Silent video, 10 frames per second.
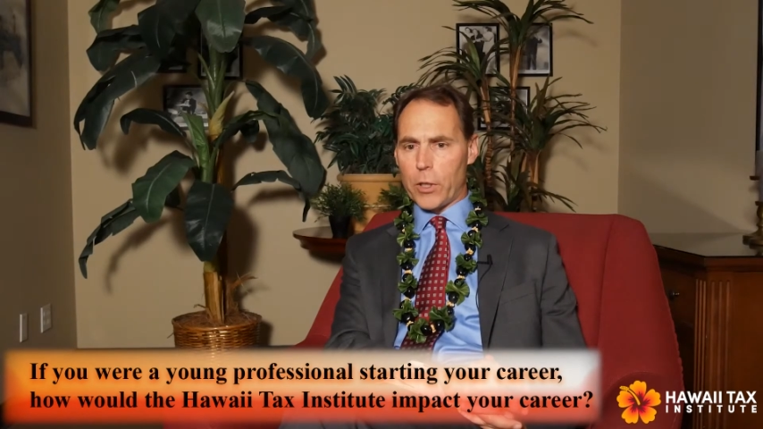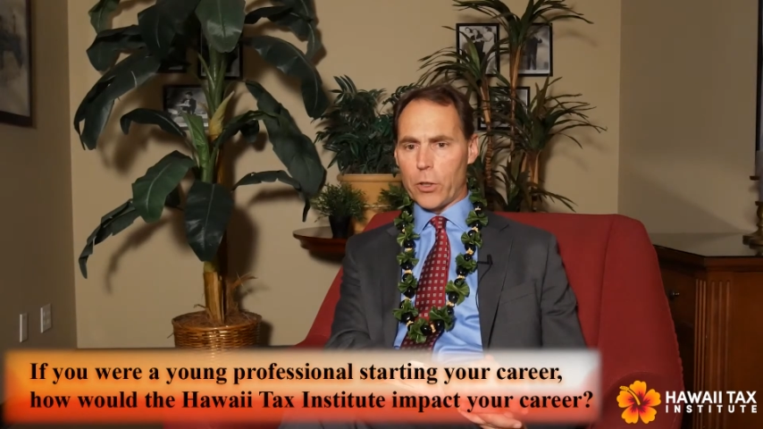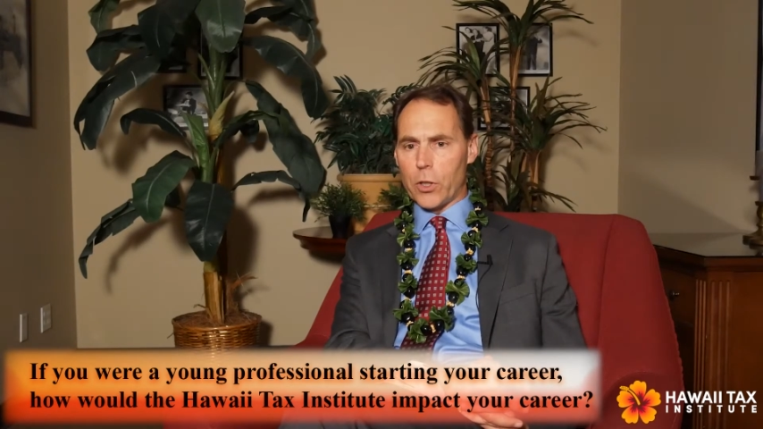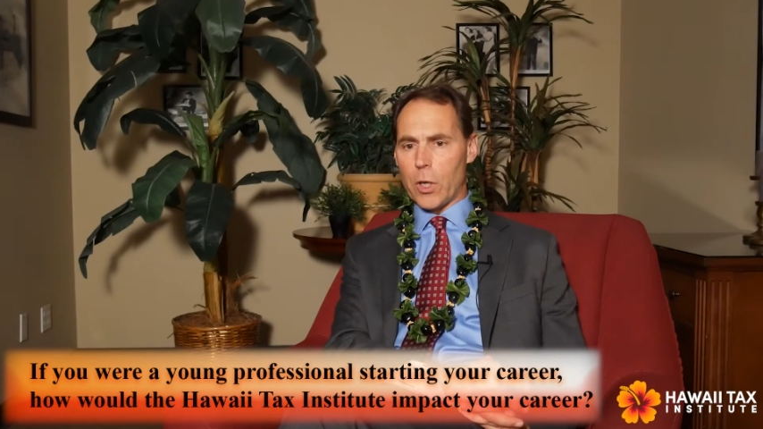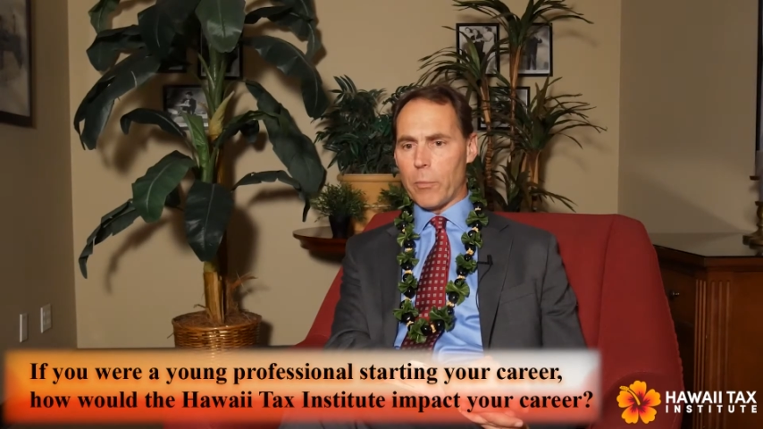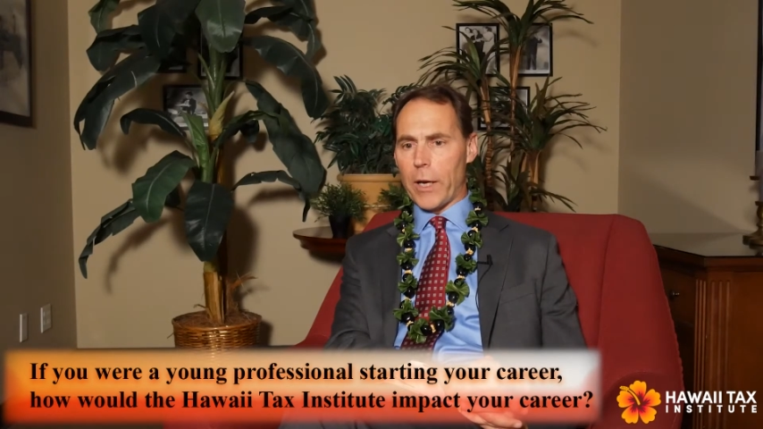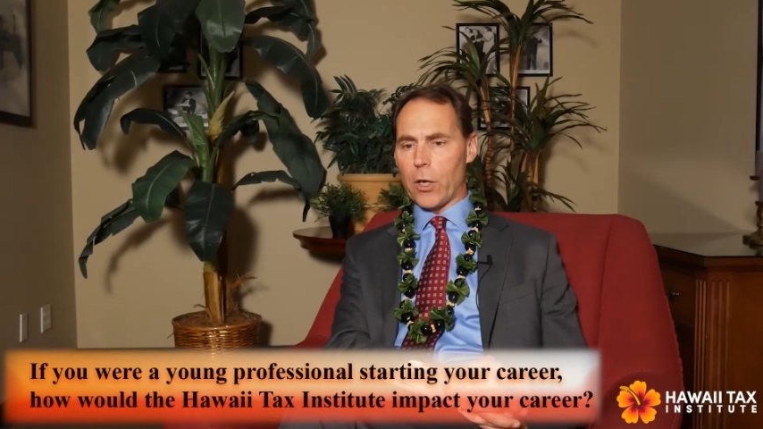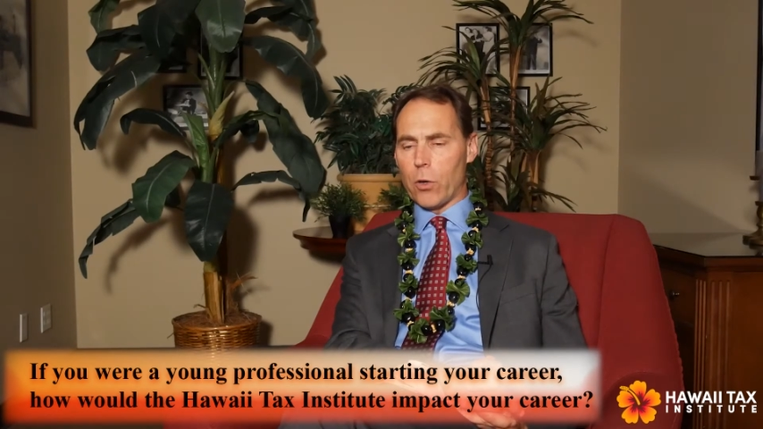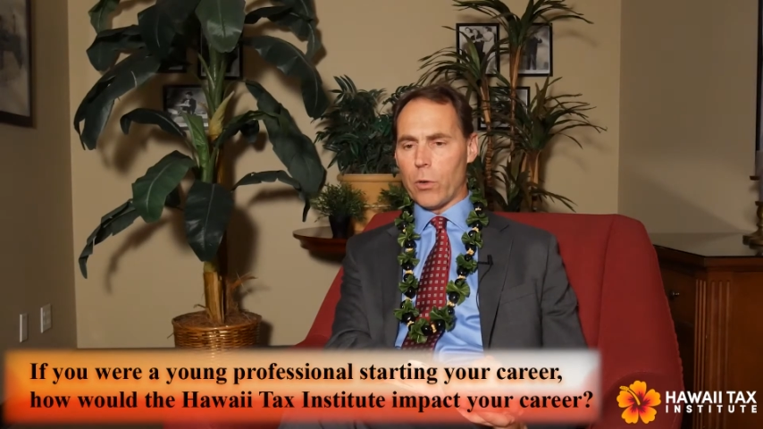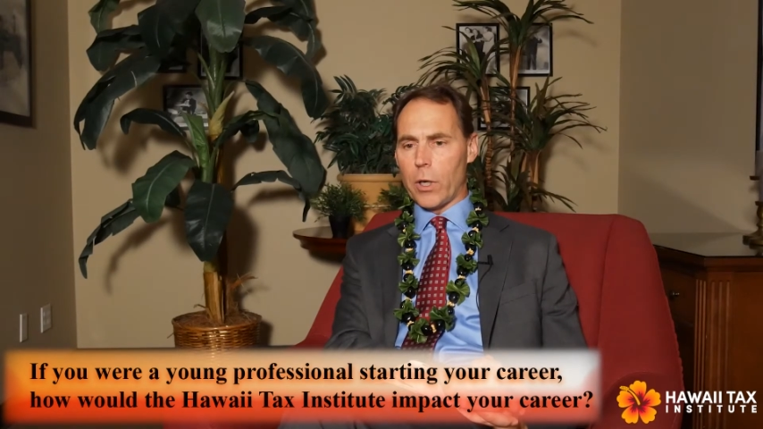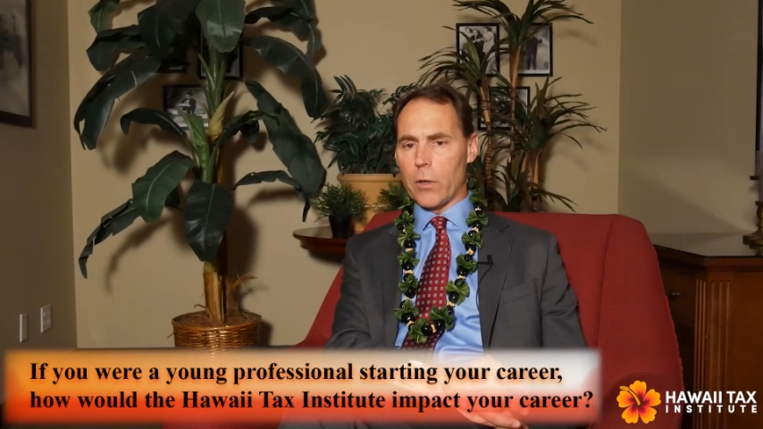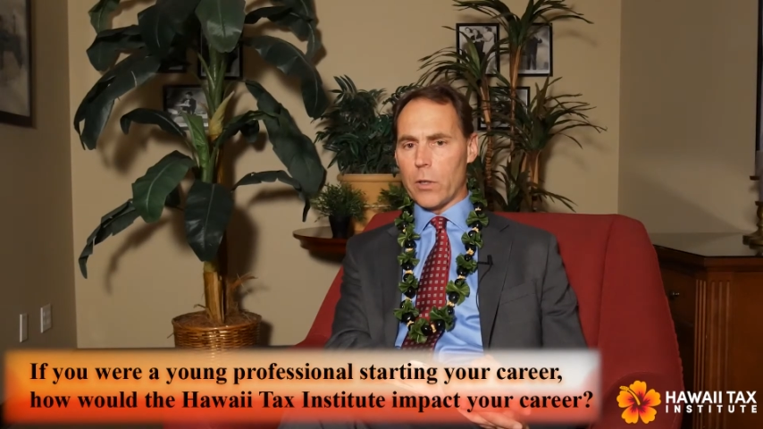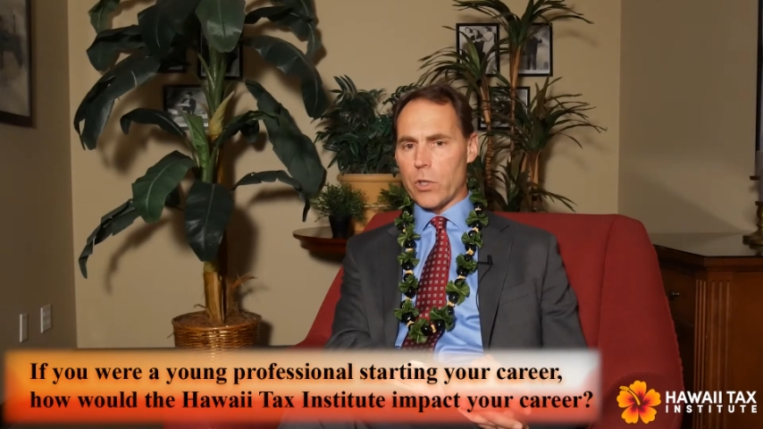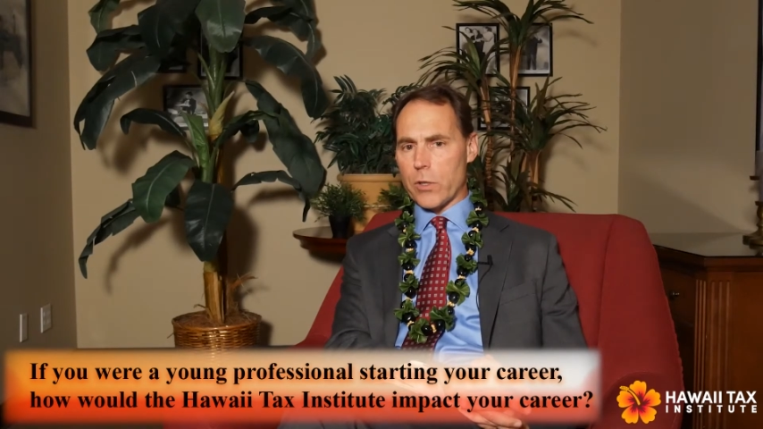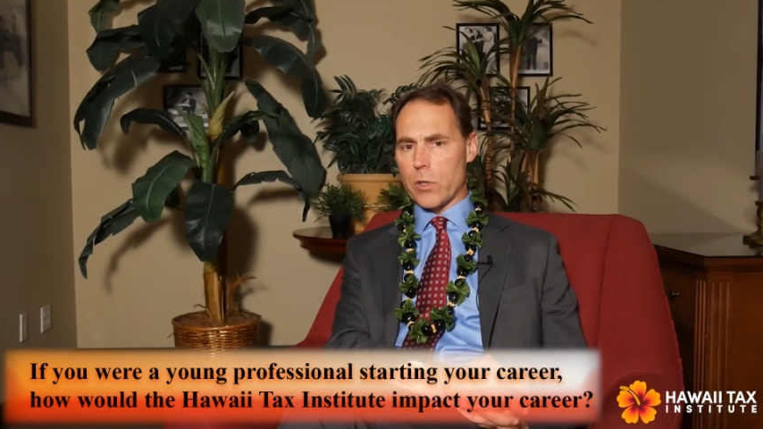early in my career in the
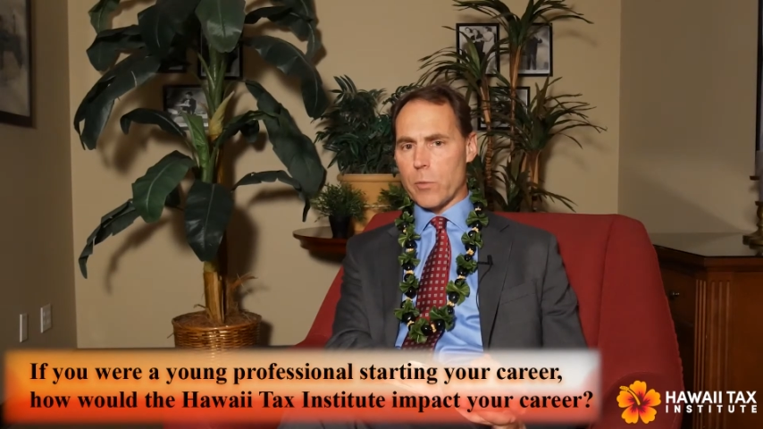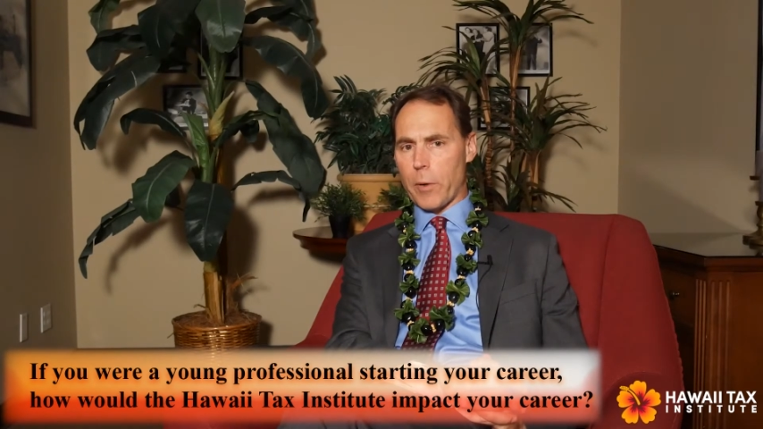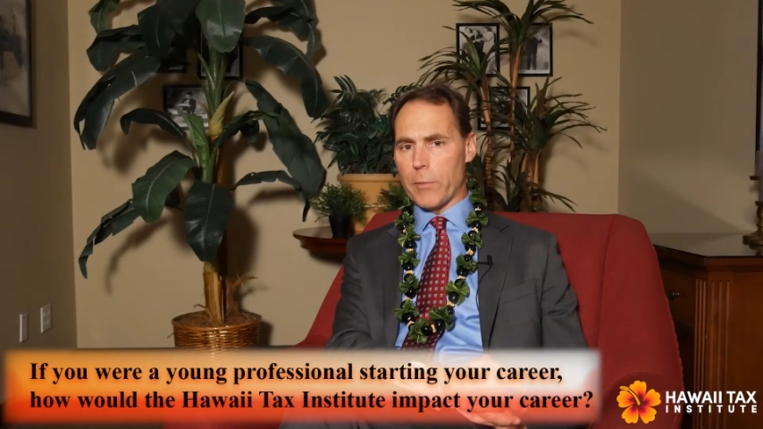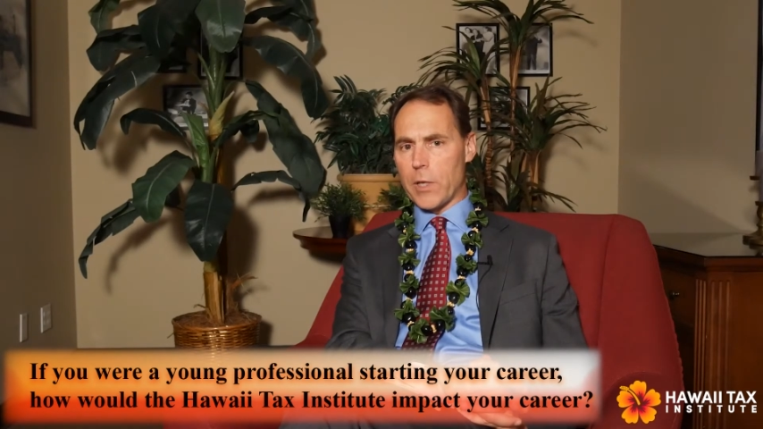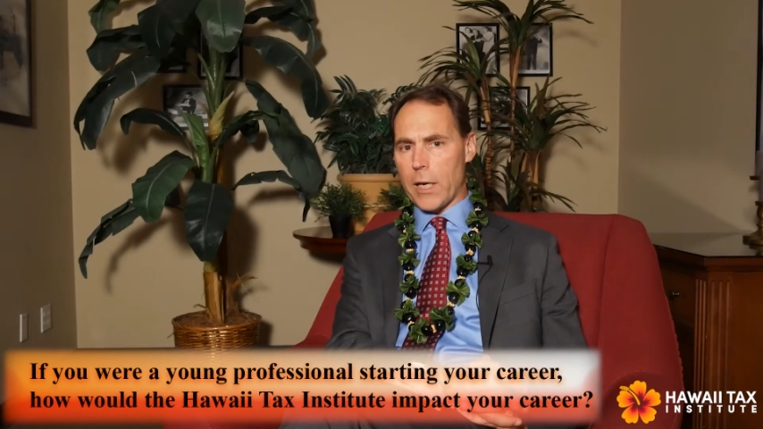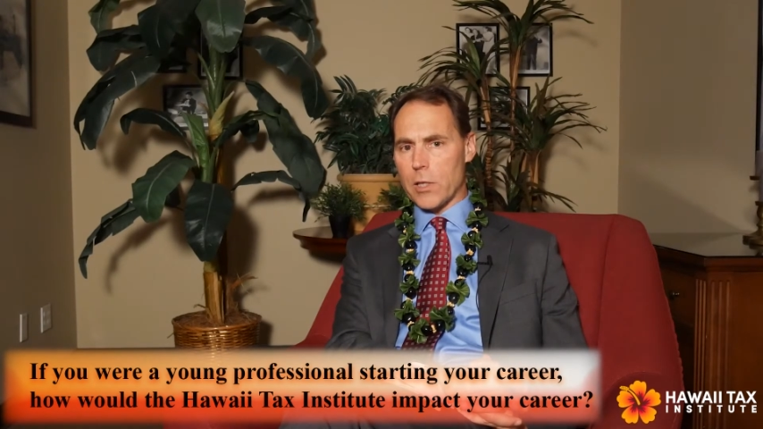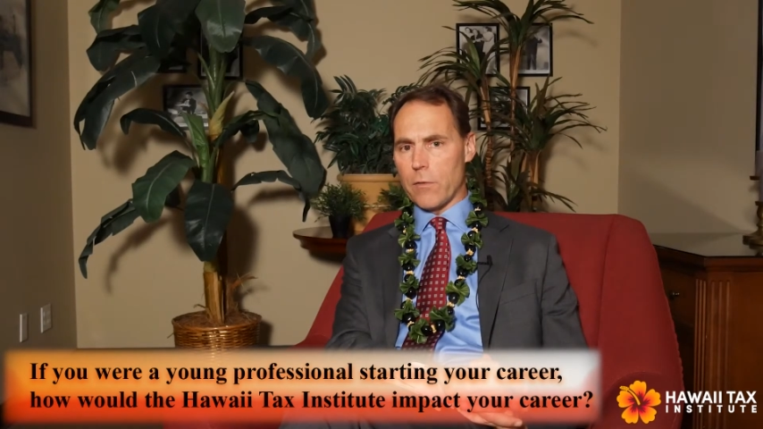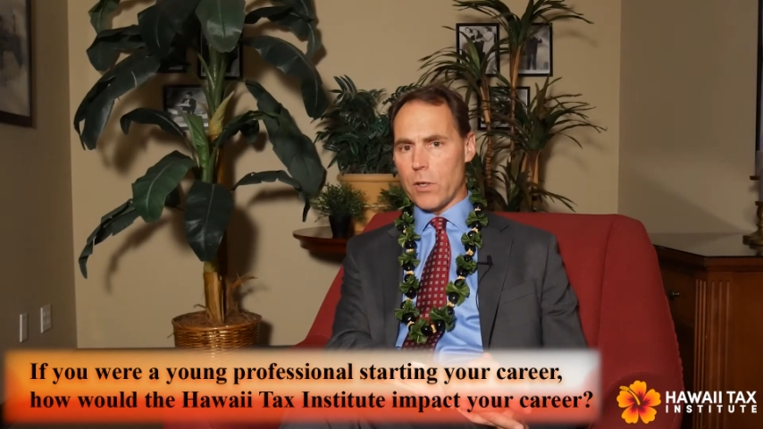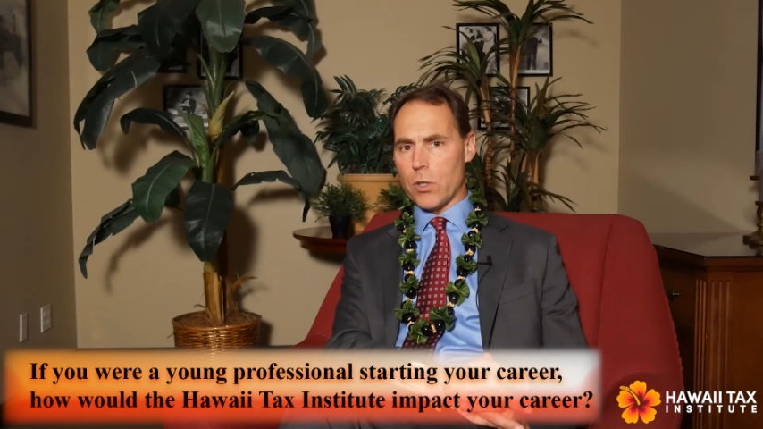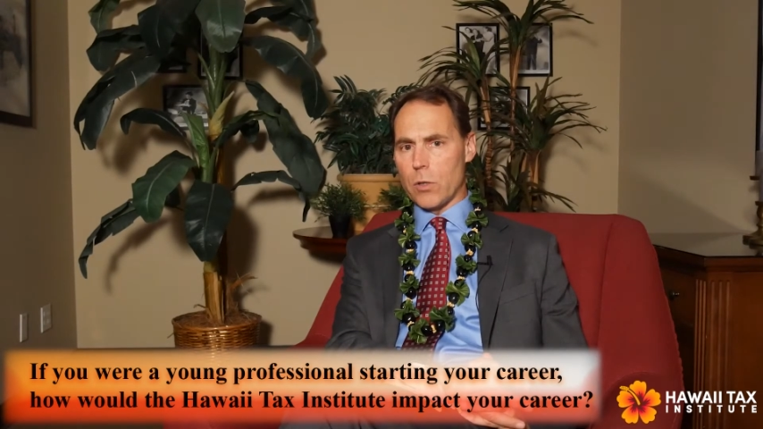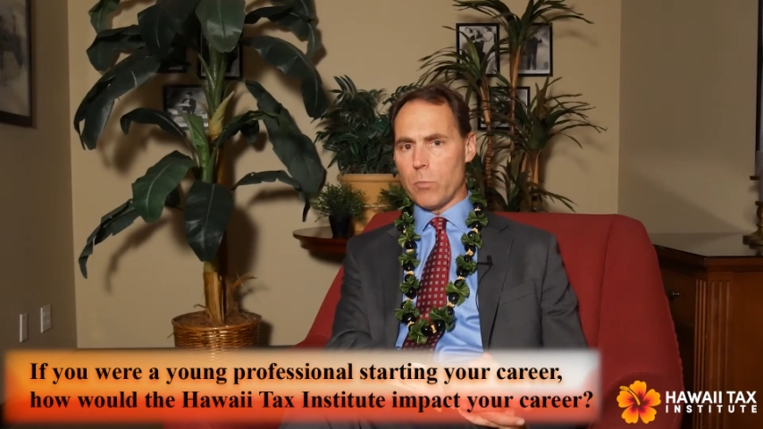Justice Department Tax Division.